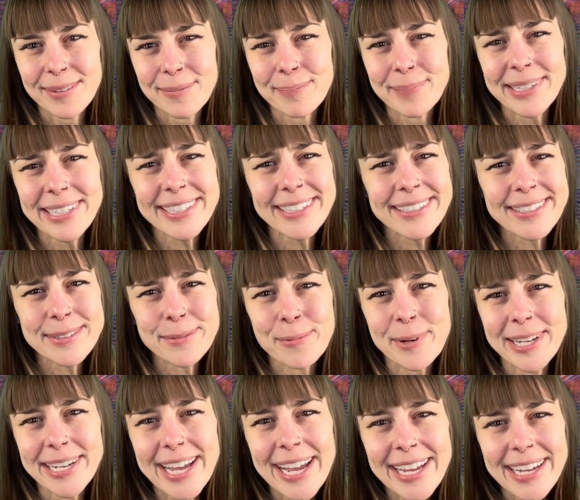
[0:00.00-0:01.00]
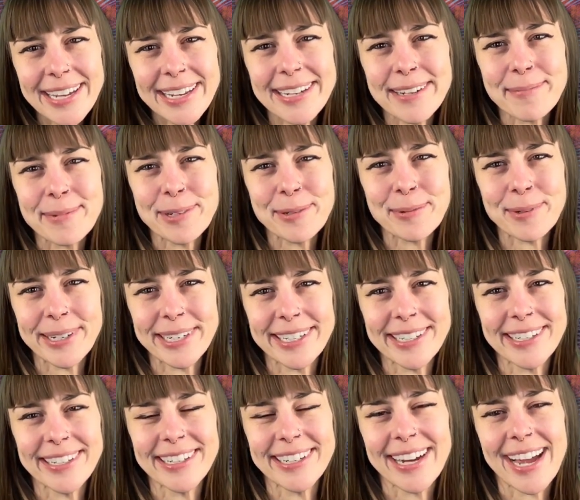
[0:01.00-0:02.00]
Because when I am
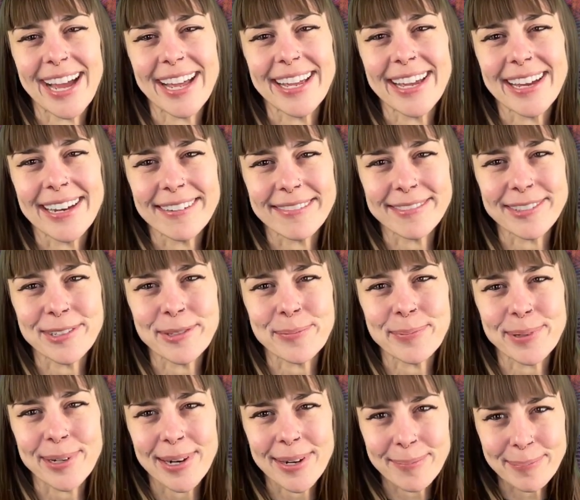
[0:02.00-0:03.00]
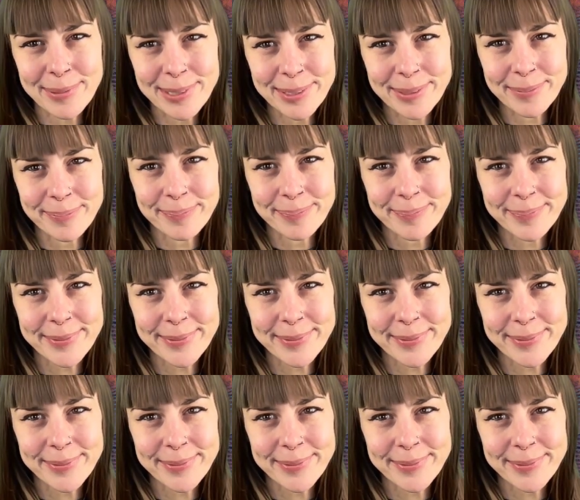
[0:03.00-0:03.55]
aware, I have no problems.